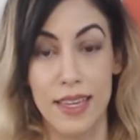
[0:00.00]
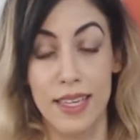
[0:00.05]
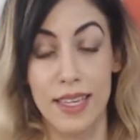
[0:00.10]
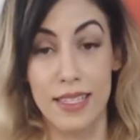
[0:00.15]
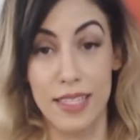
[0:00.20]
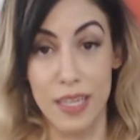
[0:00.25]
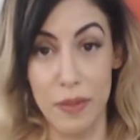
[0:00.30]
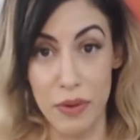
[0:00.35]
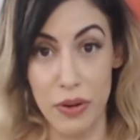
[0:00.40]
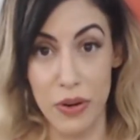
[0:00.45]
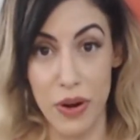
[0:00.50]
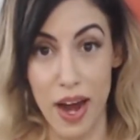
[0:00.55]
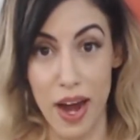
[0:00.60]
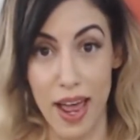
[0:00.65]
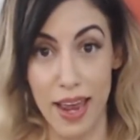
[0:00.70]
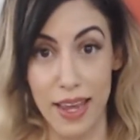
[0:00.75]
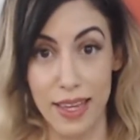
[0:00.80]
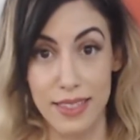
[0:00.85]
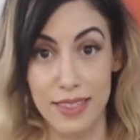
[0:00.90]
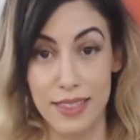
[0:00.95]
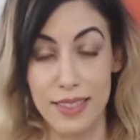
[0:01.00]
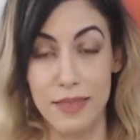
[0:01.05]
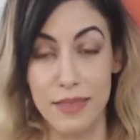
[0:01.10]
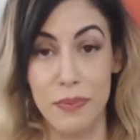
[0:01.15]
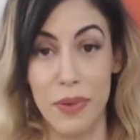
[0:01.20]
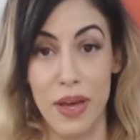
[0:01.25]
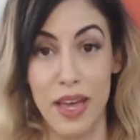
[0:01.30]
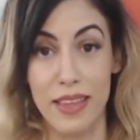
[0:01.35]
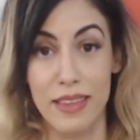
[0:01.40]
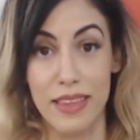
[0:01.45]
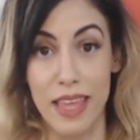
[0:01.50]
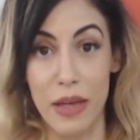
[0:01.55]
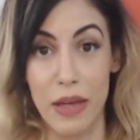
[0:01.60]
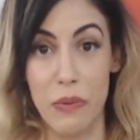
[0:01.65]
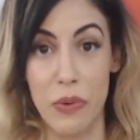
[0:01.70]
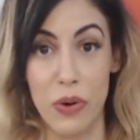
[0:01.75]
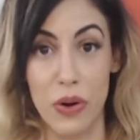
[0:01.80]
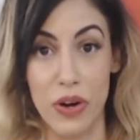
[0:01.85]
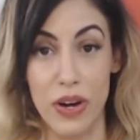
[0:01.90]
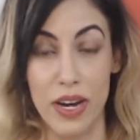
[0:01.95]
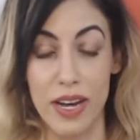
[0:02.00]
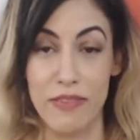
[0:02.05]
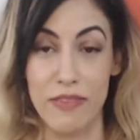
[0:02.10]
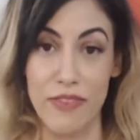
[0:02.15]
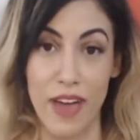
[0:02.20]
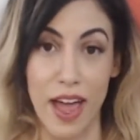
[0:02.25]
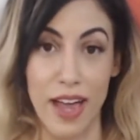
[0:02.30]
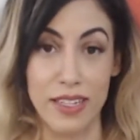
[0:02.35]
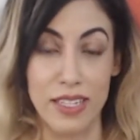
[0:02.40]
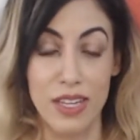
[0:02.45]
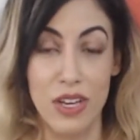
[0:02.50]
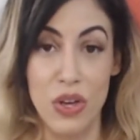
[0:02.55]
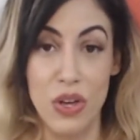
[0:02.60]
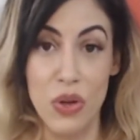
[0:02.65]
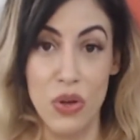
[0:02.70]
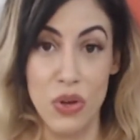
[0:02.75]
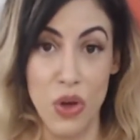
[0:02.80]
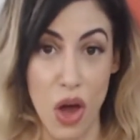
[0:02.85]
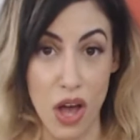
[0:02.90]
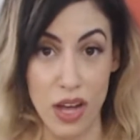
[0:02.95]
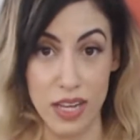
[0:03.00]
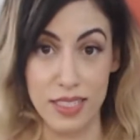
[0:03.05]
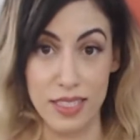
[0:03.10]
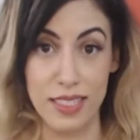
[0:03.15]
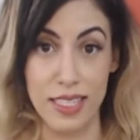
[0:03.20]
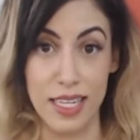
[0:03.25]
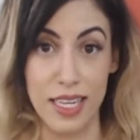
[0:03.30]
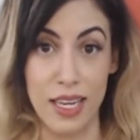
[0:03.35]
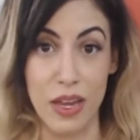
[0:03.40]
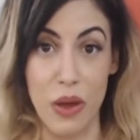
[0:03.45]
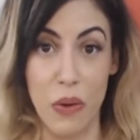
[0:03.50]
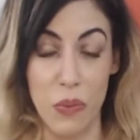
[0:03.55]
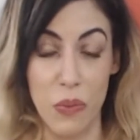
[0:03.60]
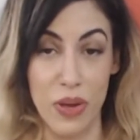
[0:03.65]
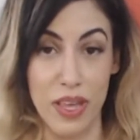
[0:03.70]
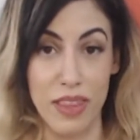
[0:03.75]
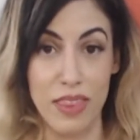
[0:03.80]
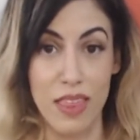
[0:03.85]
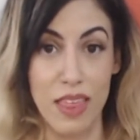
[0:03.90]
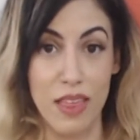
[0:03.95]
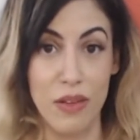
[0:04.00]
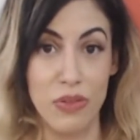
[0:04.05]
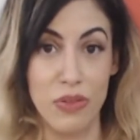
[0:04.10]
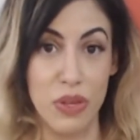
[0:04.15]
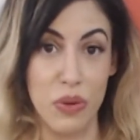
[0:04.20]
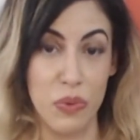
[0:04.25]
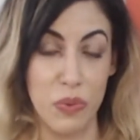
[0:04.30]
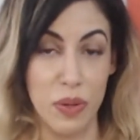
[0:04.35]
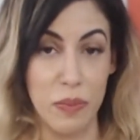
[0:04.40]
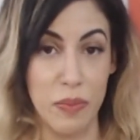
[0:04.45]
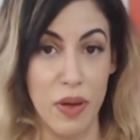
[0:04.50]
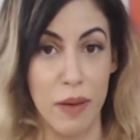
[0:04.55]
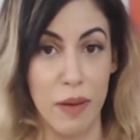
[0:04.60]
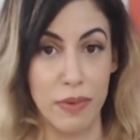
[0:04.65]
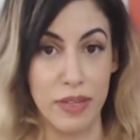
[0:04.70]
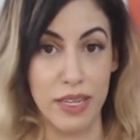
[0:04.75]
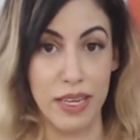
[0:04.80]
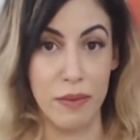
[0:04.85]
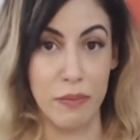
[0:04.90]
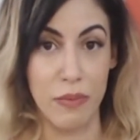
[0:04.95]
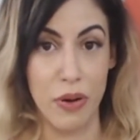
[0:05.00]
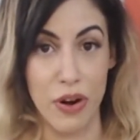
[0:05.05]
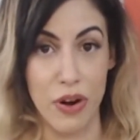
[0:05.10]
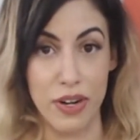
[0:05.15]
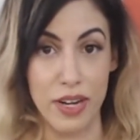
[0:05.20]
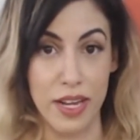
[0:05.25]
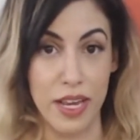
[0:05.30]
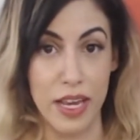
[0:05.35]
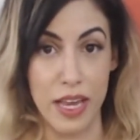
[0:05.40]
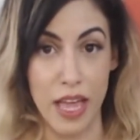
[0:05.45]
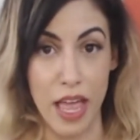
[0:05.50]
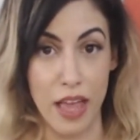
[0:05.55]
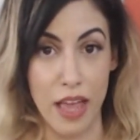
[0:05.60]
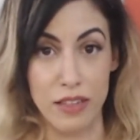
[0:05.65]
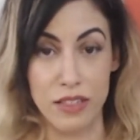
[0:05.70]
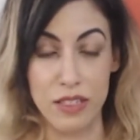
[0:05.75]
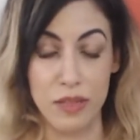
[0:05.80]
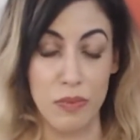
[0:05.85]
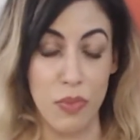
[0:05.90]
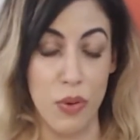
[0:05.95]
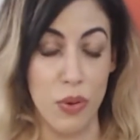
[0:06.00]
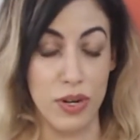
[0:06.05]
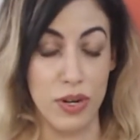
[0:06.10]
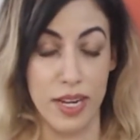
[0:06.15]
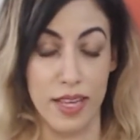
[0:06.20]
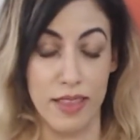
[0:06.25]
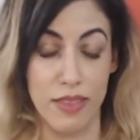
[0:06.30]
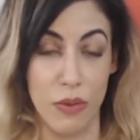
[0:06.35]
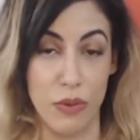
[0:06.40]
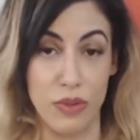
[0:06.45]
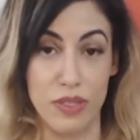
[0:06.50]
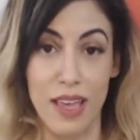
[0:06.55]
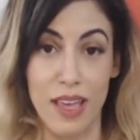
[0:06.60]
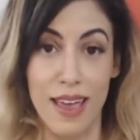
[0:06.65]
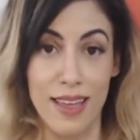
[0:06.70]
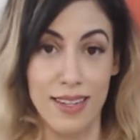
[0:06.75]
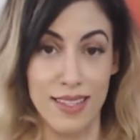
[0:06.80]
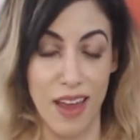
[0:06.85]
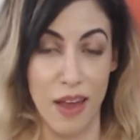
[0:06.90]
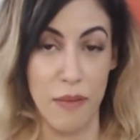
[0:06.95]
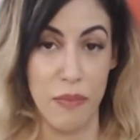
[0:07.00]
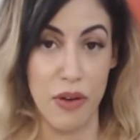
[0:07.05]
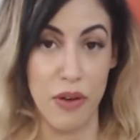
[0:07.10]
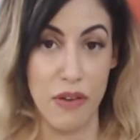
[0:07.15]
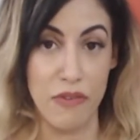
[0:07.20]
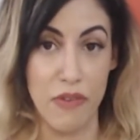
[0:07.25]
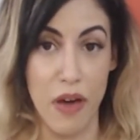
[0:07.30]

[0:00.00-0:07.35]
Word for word: Democrats, but they were in fact caucusing with the Republican Party and supporting those type of